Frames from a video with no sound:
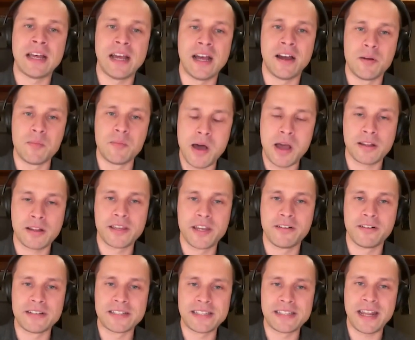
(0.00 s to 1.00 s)
our model
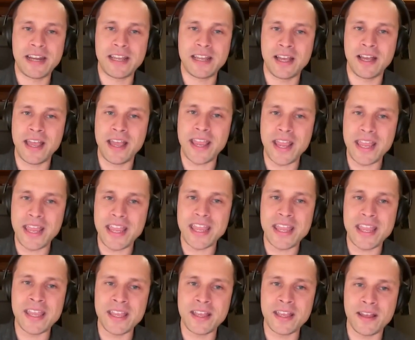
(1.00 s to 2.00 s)
here is that that
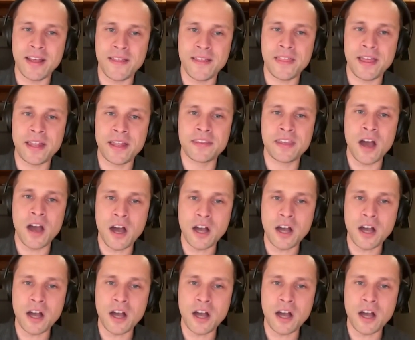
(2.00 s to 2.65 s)
the